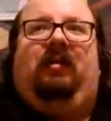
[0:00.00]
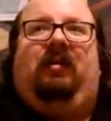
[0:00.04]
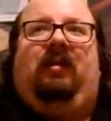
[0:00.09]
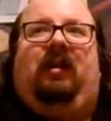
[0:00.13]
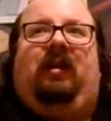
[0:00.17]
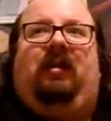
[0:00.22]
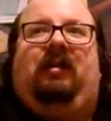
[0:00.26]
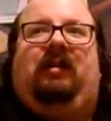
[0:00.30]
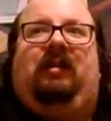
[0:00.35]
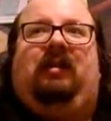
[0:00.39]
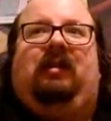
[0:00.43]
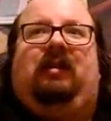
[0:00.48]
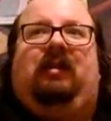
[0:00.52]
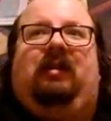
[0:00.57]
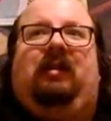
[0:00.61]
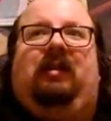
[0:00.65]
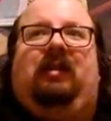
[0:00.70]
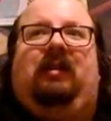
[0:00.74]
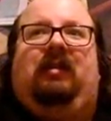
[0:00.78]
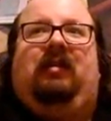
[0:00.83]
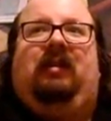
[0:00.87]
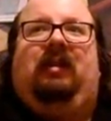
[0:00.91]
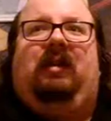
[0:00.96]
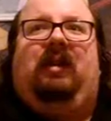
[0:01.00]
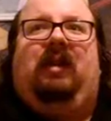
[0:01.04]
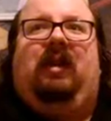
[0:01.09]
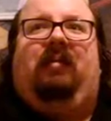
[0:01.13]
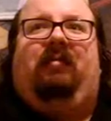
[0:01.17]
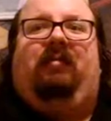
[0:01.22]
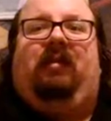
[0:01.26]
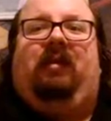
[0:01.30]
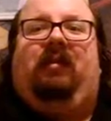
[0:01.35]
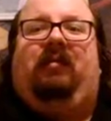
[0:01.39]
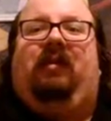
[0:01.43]
I
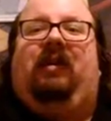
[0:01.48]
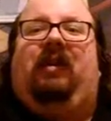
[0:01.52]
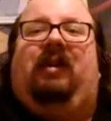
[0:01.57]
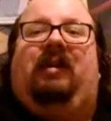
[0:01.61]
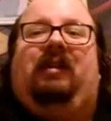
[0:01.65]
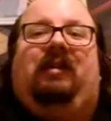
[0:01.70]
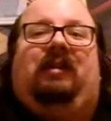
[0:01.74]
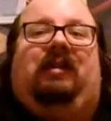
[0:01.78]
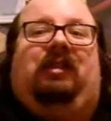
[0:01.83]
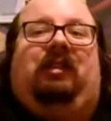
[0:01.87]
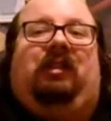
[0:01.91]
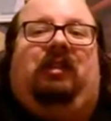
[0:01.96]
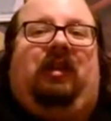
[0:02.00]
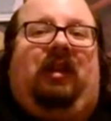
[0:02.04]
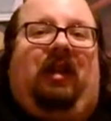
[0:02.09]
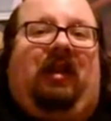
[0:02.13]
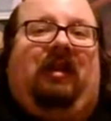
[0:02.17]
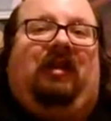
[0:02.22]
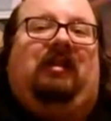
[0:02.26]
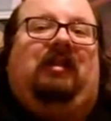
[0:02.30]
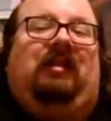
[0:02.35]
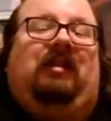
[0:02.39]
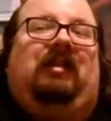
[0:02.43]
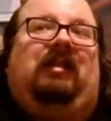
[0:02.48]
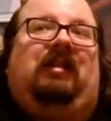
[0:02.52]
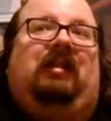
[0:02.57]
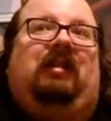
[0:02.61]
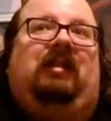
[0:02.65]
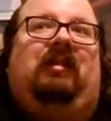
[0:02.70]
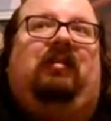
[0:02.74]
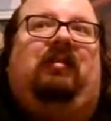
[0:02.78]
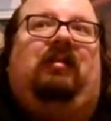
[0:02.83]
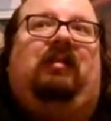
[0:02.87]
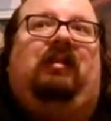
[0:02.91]
never even got a chance
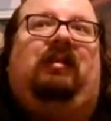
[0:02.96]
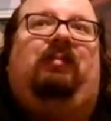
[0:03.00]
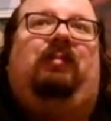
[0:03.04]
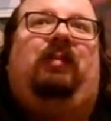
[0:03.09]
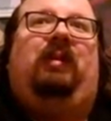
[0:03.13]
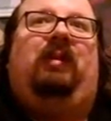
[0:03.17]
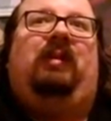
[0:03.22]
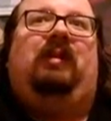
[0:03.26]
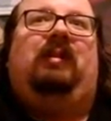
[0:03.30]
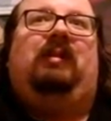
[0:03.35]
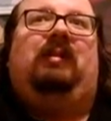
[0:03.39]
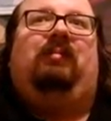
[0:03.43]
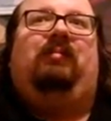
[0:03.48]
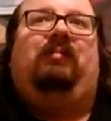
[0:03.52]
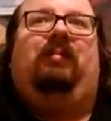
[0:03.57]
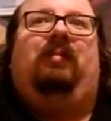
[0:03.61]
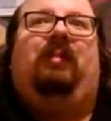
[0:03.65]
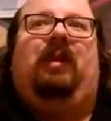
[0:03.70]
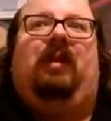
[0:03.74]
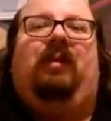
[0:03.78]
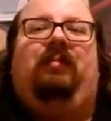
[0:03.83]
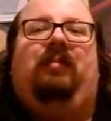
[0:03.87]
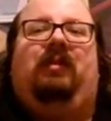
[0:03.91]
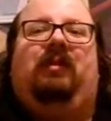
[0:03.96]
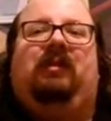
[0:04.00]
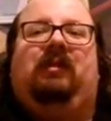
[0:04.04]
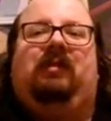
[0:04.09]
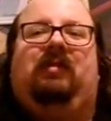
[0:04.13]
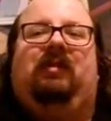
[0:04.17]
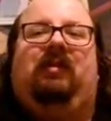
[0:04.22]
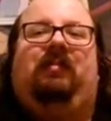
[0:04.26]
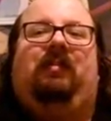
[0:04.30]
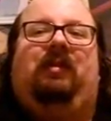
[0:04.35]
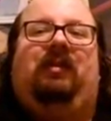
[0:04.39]
to experience
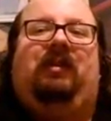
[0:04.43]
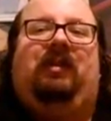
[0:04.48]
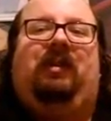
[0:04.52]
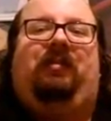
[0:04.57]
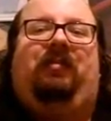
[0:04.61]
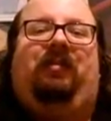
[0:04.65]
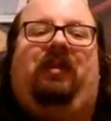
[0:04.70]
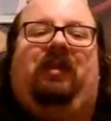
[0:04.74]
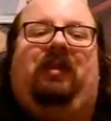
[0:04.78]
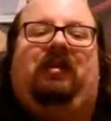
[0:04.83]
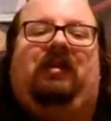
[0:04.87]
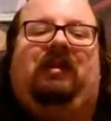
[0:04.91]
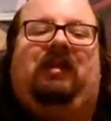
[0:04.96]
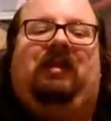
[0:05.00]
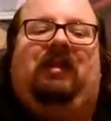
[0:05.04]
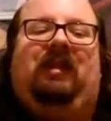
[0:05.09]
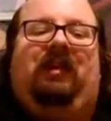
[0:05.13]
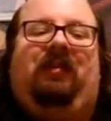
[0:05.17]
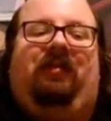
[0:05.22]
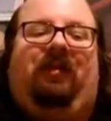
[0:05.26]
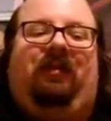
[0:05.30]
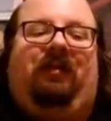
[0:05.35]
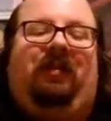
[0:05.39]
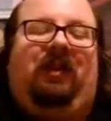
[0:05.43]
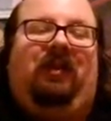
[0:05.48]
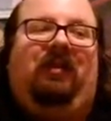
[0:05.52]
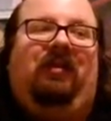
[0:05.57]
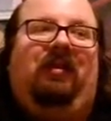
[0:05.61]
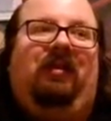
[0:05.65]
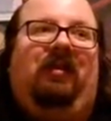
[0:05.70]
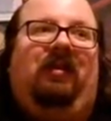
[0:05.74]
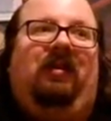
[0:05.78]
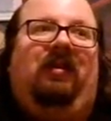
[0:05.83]
most of the multiplayer stuff. I mean,